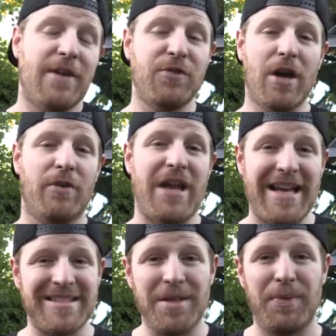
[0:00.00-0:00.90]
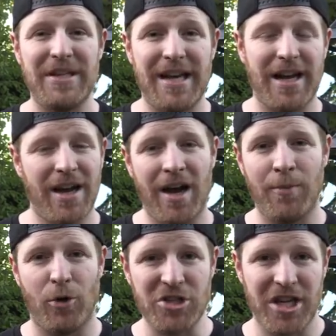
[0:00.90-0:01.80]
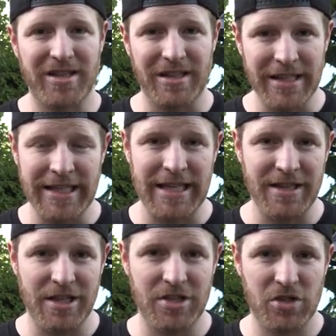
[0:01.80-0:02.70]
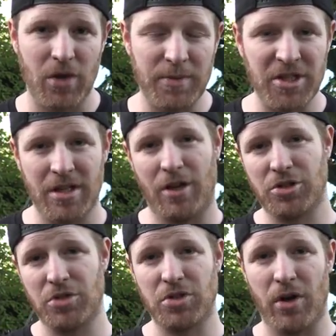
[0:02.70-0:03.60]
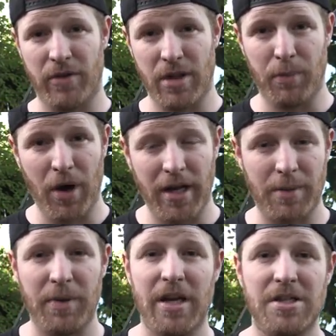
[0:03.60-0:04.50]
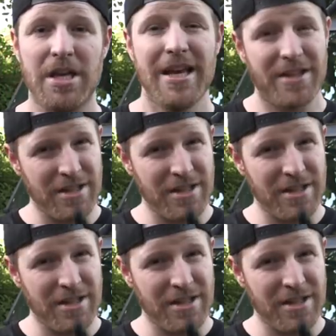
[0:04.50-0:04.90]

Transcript: If you head over to stp.com or check the link in the description, it'll shoot you over to the product page.